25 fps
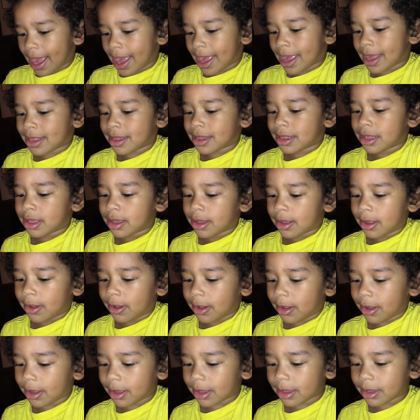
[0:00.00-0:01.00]
And
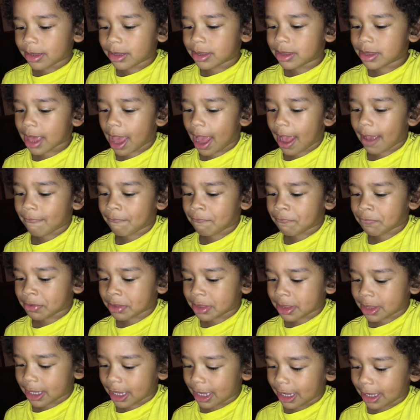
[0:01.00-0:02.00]
it have
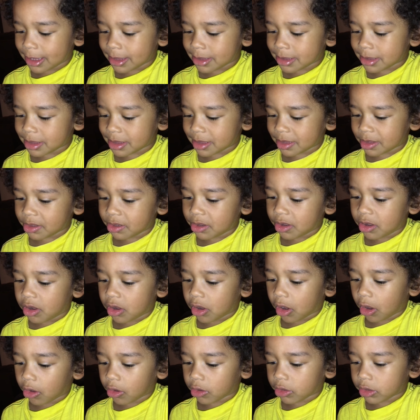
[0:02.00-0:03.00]
this
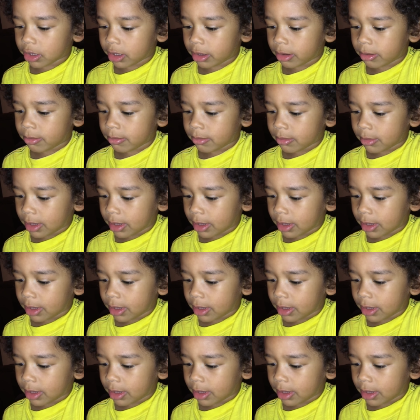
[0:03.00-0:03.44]
on.